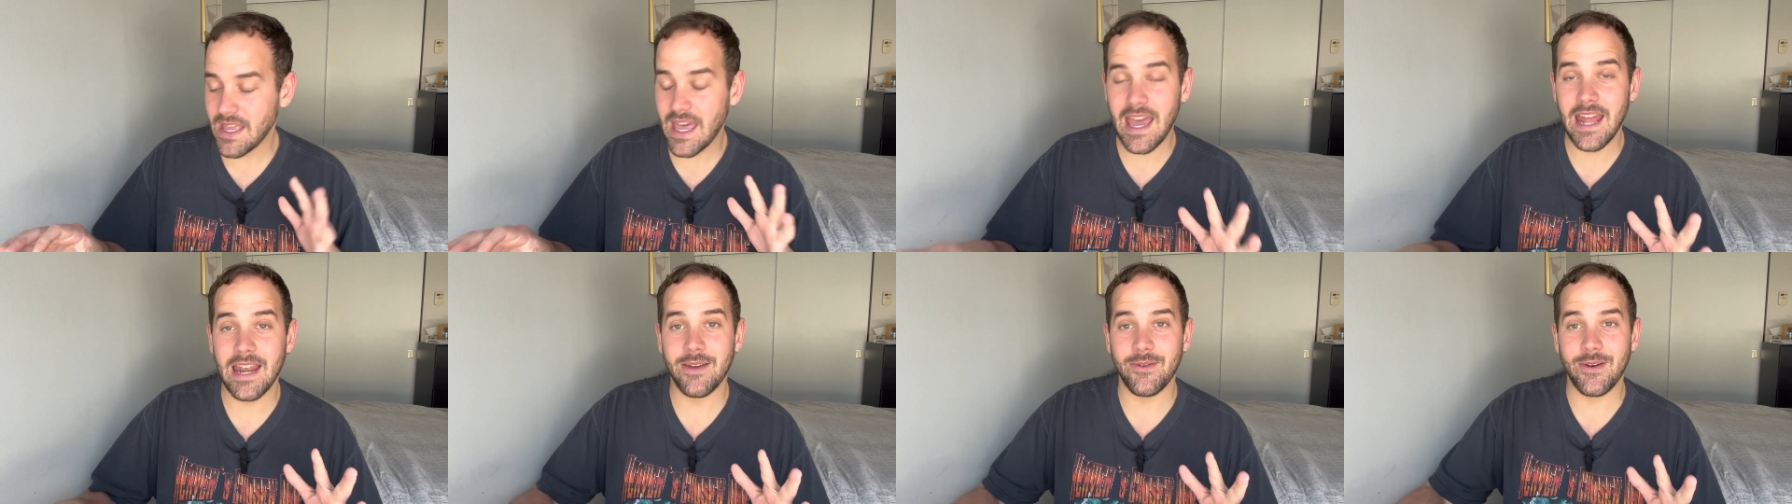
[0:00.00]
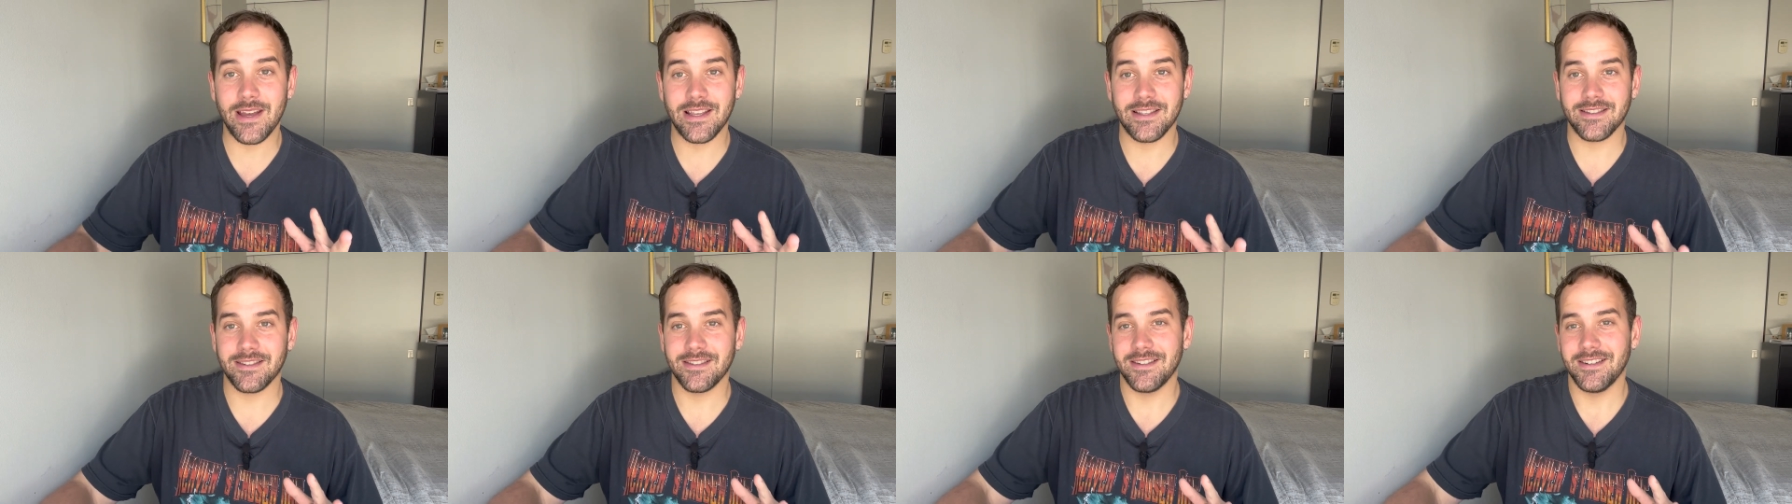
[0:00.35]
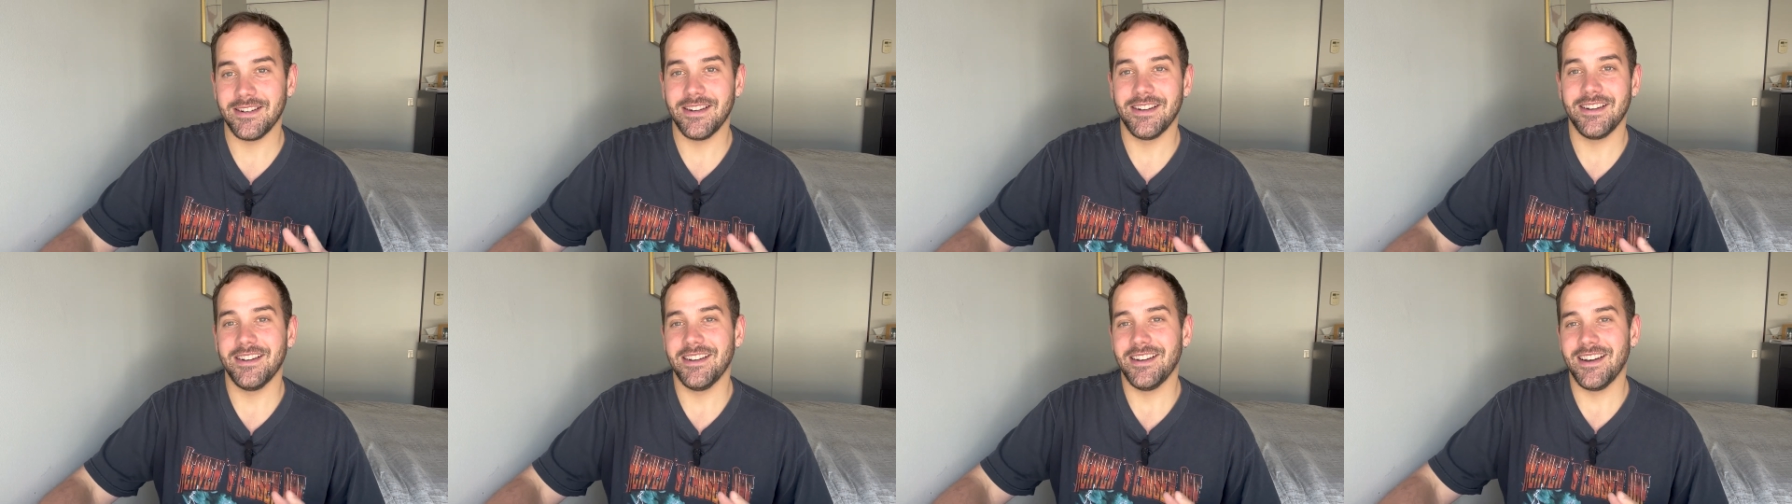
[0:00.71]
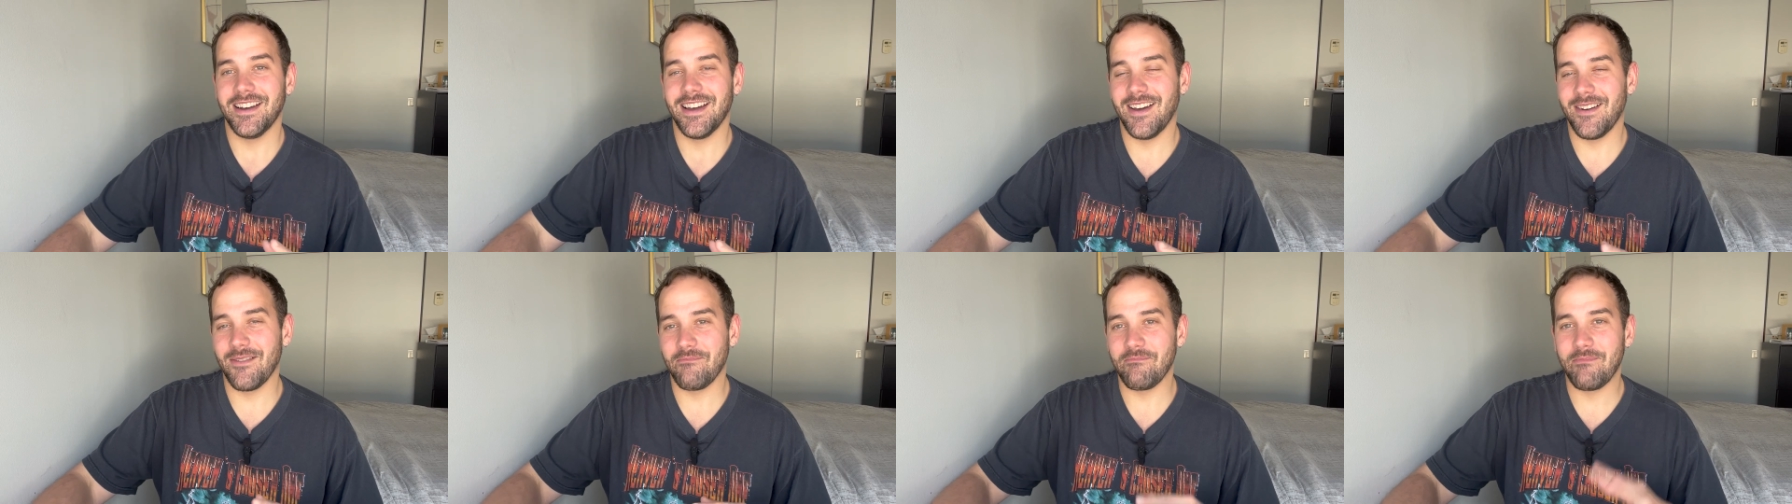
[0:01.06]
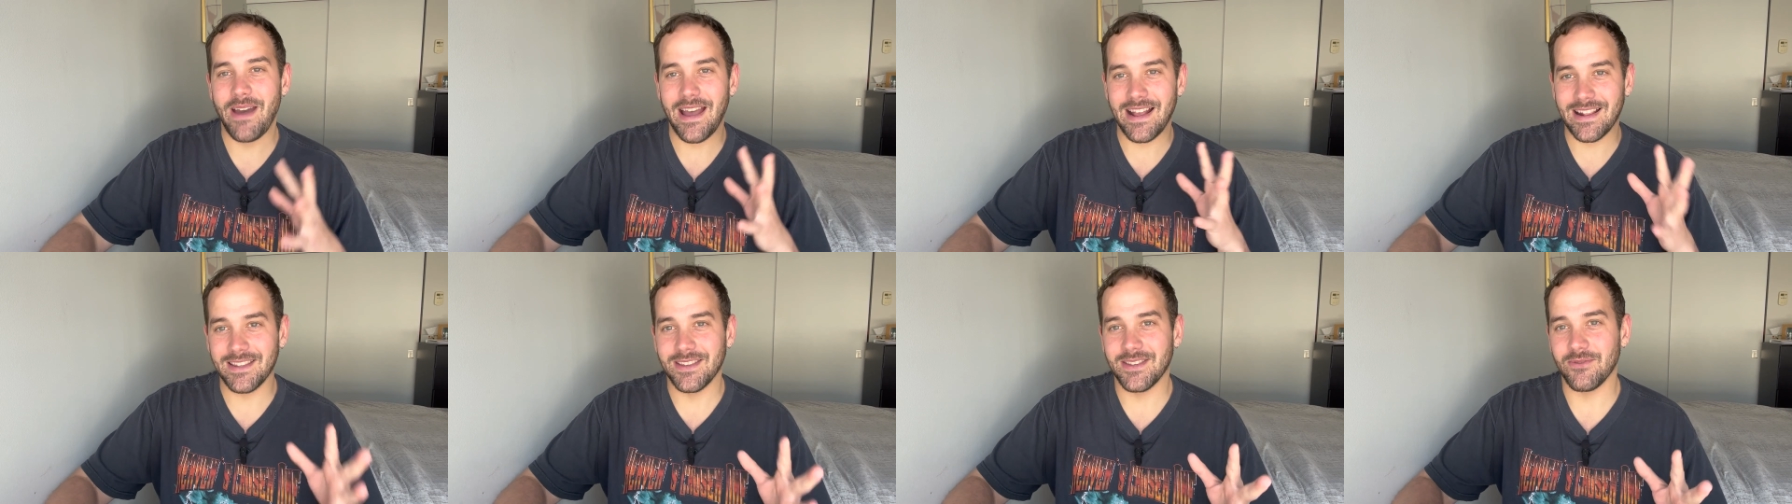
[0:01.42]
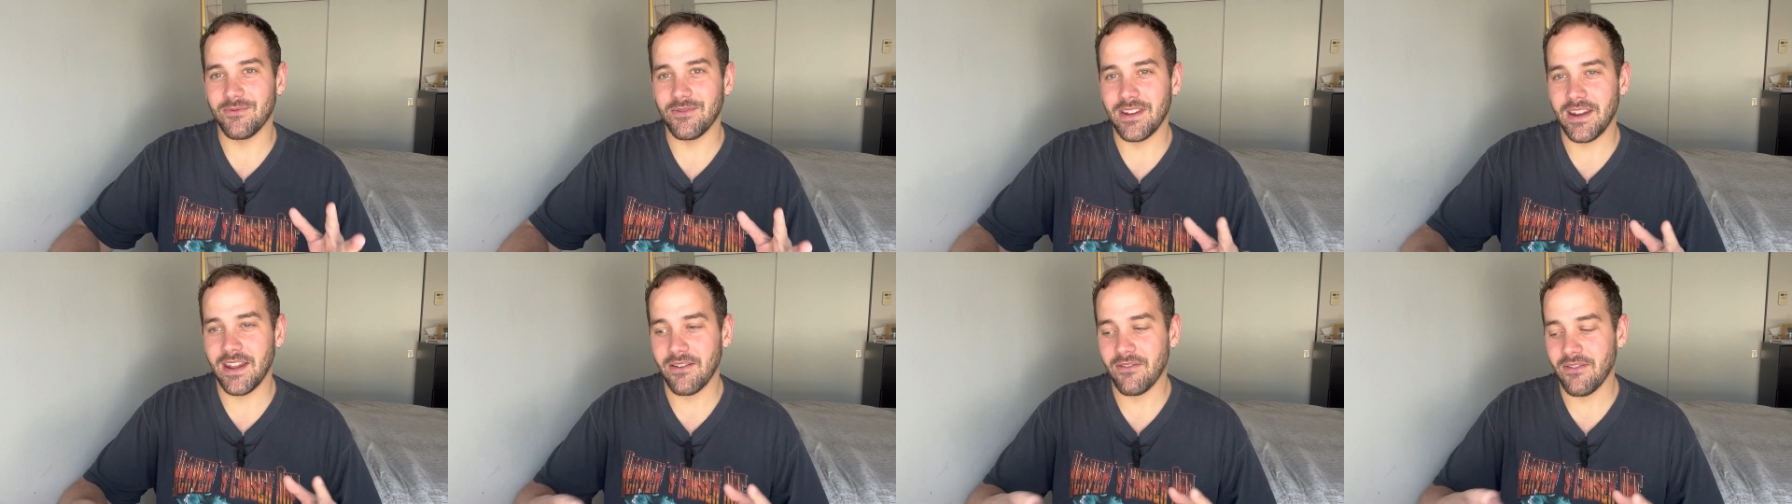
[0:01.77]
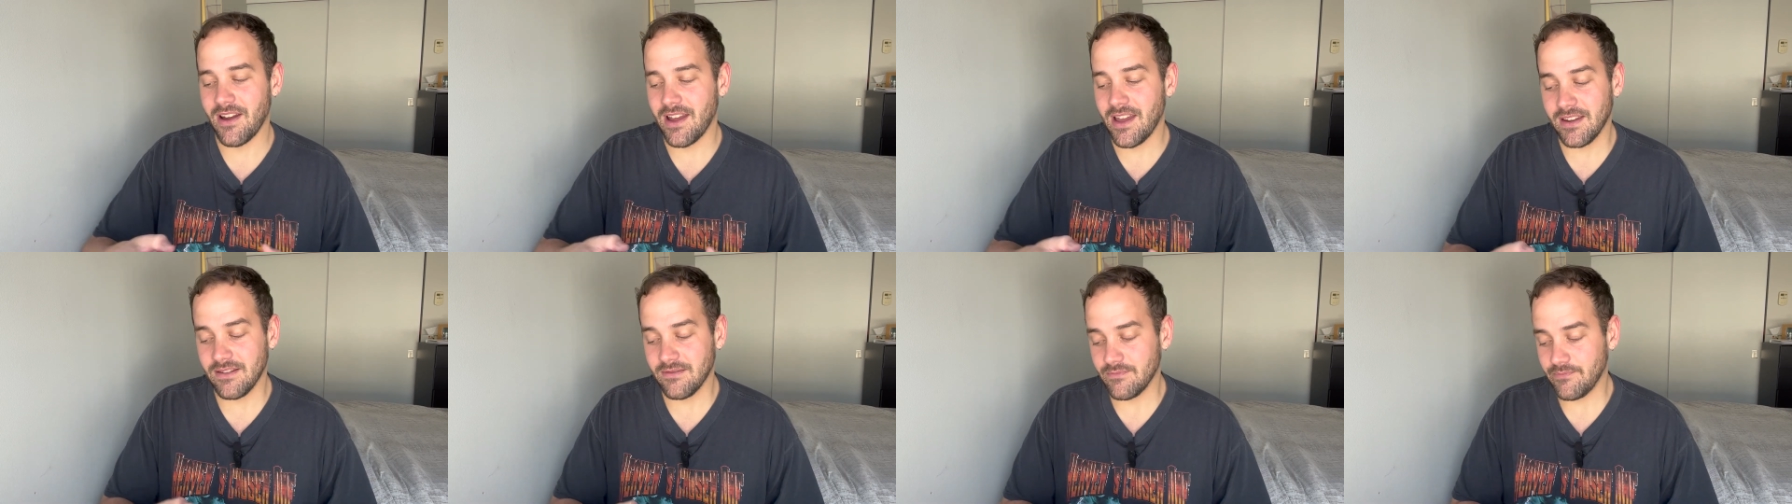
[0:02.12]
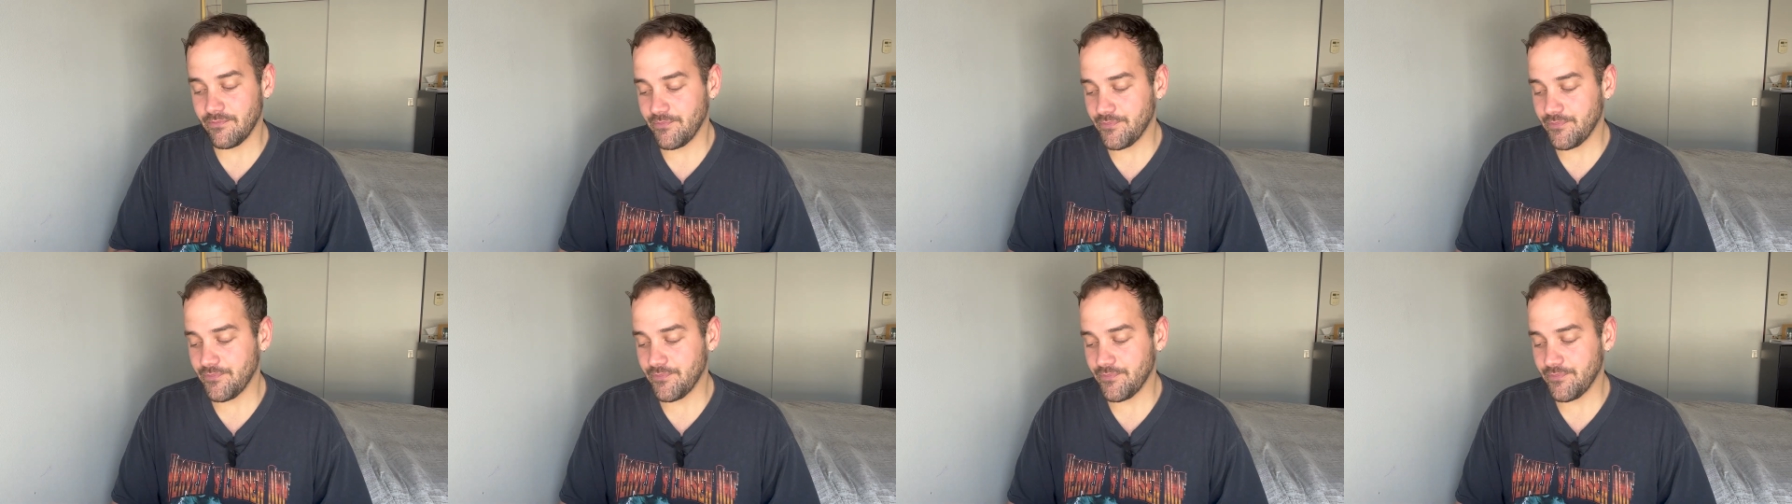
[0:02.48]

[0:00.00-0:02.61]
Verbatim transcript: Anyways, uh, back to the reading, Ryan.